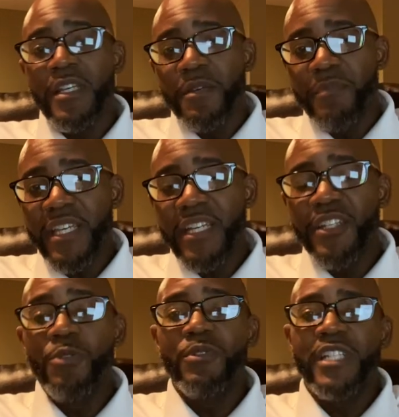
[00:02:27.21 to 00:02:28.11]
Being
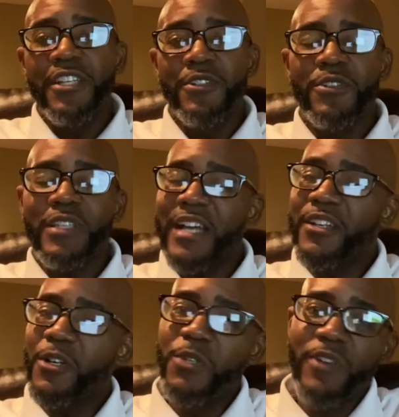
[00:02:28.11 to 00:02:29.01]
new teachers, I
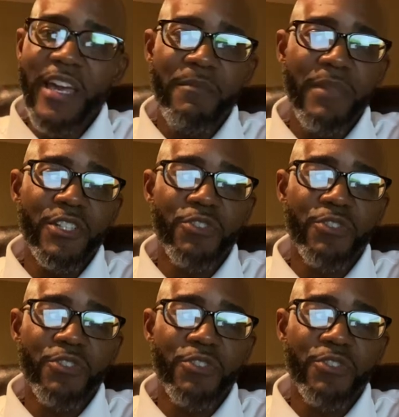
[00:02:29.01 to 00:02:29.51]
know you've had many